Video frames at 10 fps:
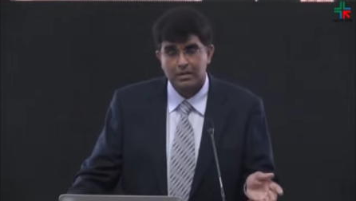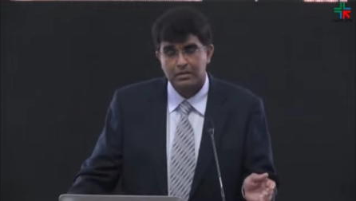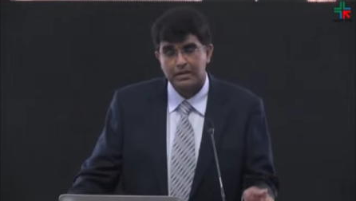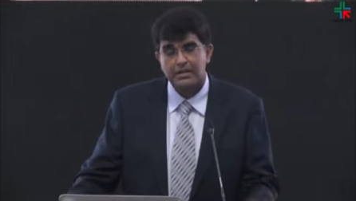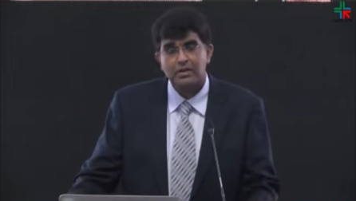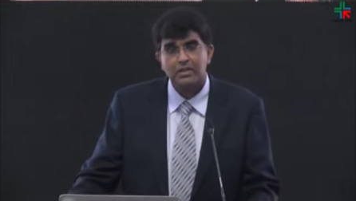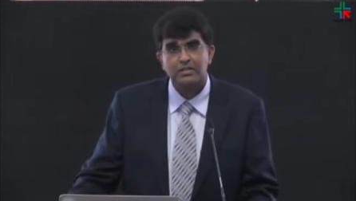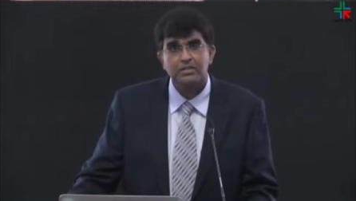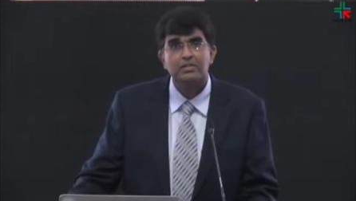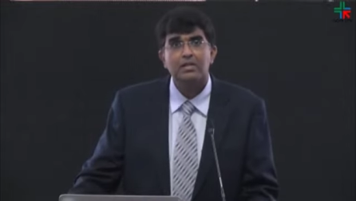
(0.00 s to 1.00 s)

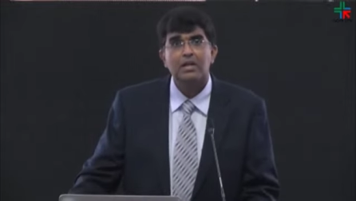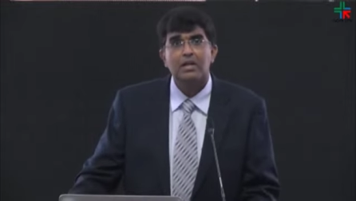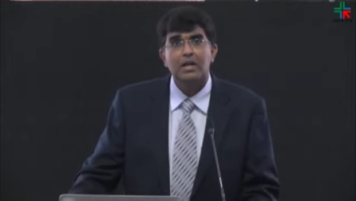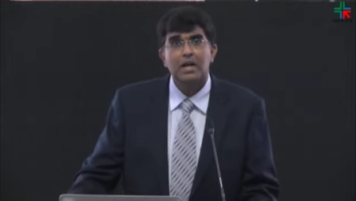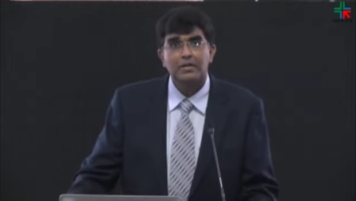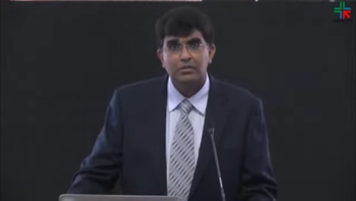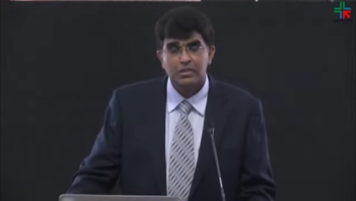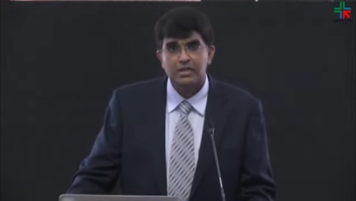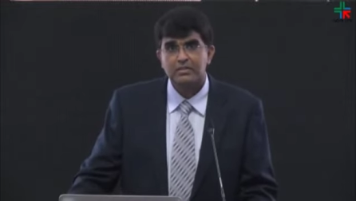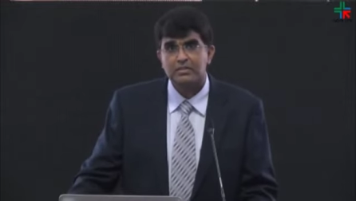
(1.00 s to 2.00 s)
radiologists, and
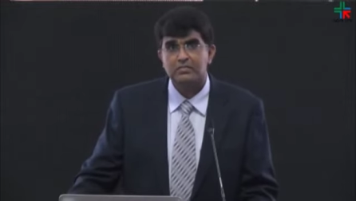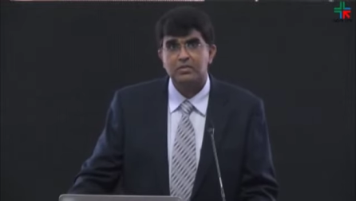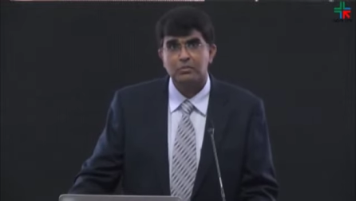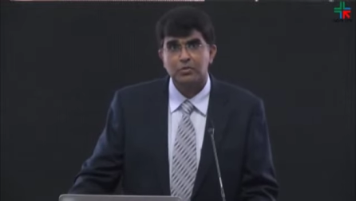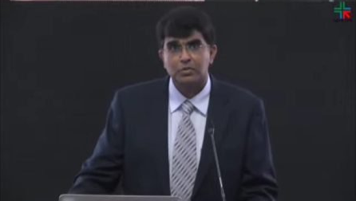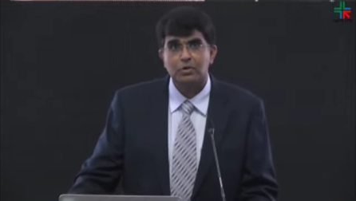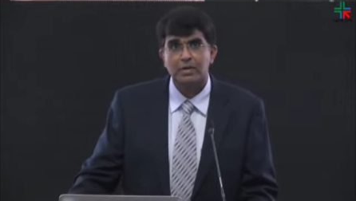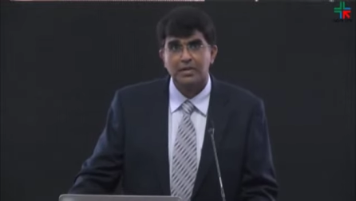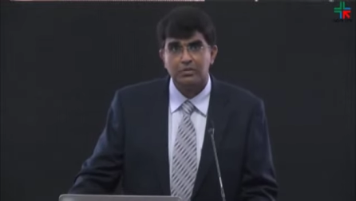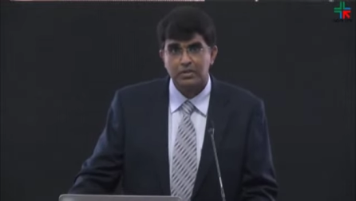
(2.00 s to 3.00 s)
neuroanesthetists from Europe
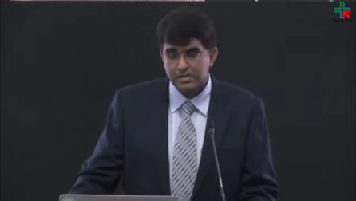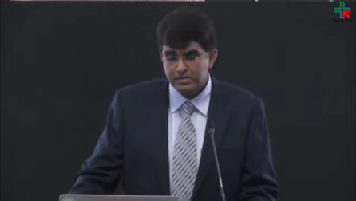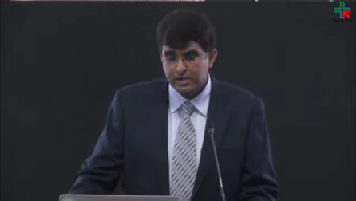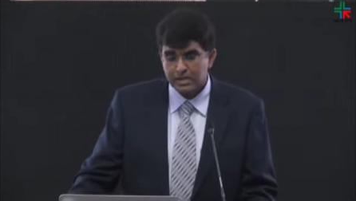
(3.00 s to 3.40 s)
and US.